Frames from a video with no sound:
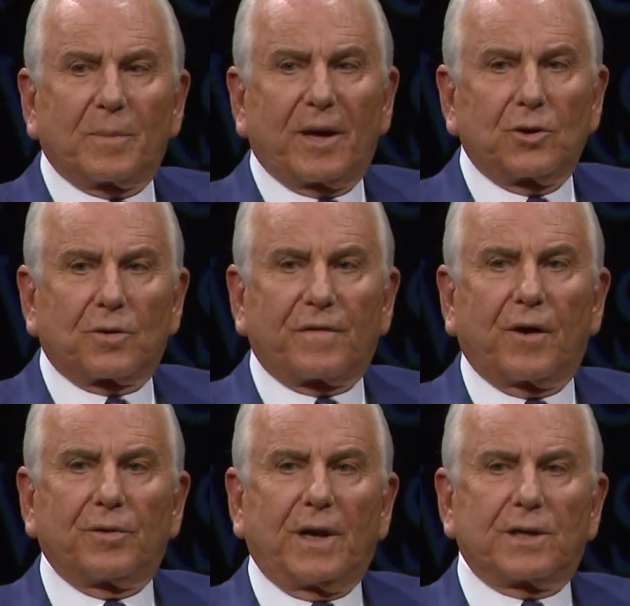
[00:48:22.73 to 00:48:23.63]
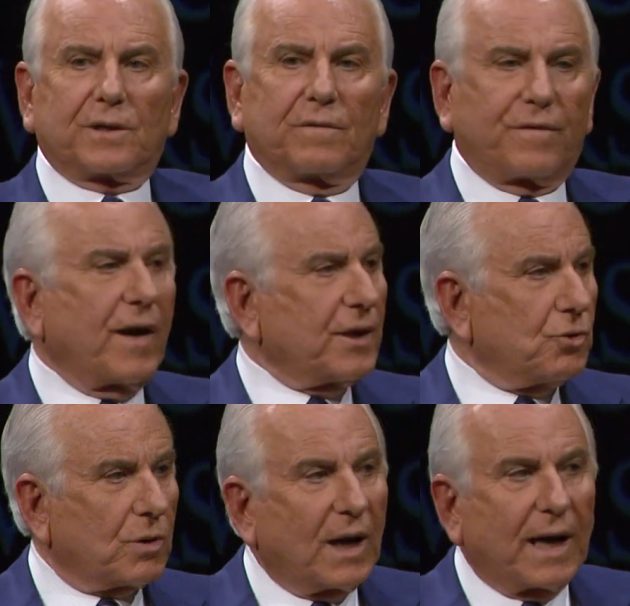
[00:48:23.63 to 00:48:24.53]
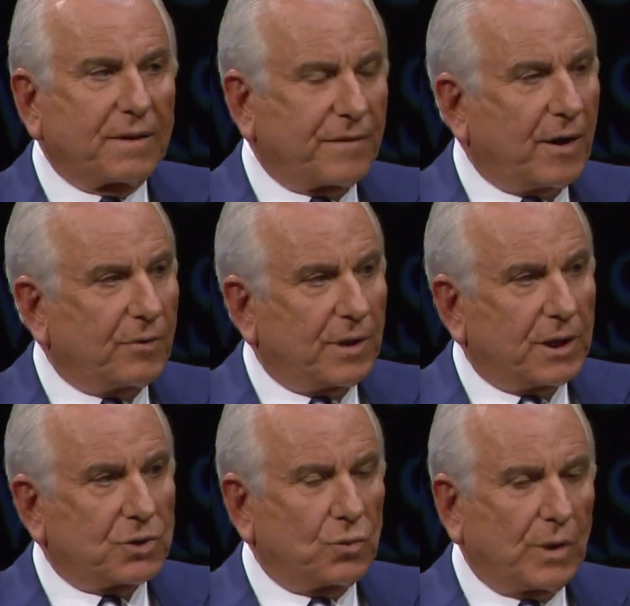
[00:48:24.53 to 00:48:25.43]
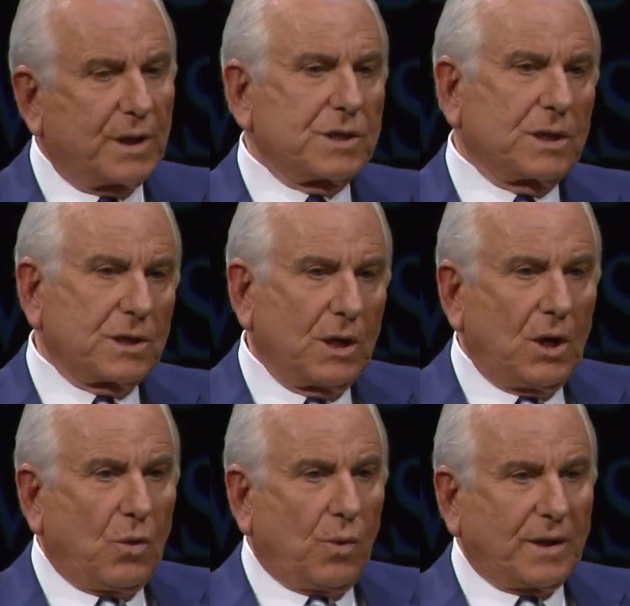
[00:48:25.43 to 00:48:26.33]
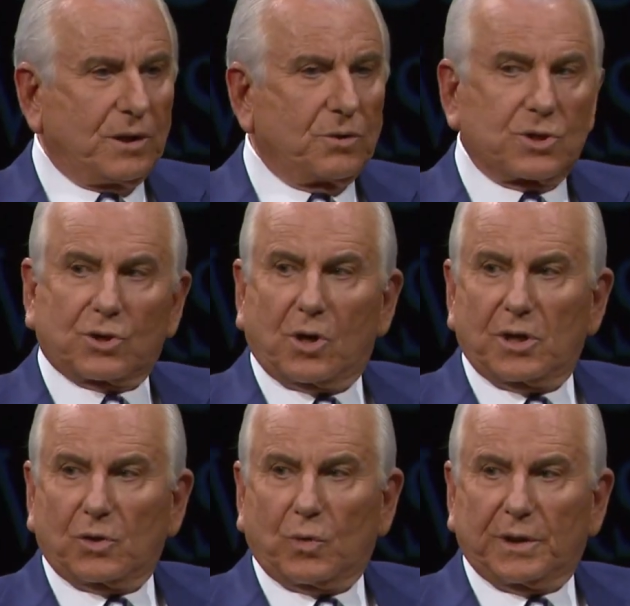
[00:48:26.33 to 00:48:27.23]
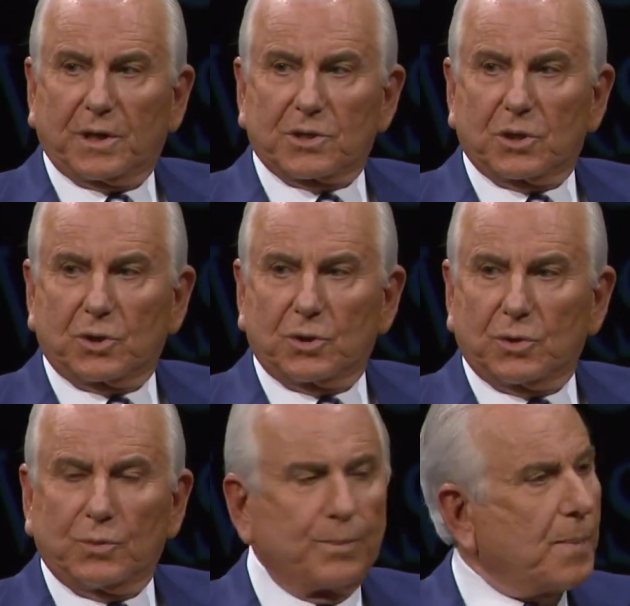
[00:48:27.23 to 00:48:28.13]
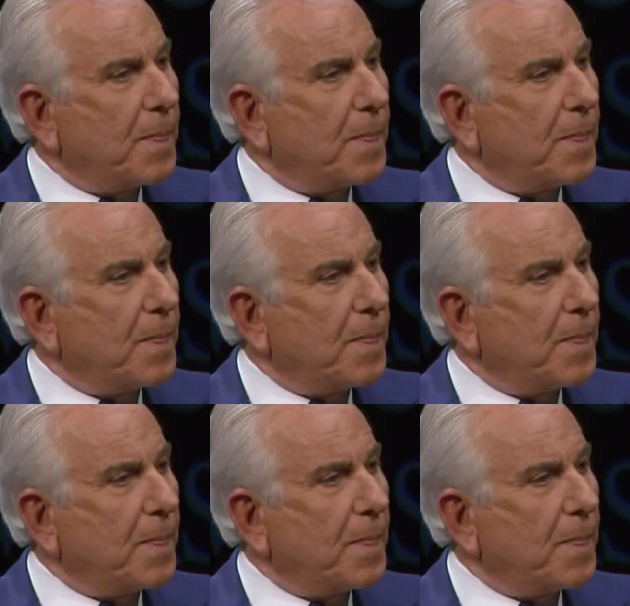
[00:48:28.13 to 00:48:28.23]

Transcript: about your foundation, Find Your Light mm-hmm. Foundation. What is it? Why did you start it? What does it do?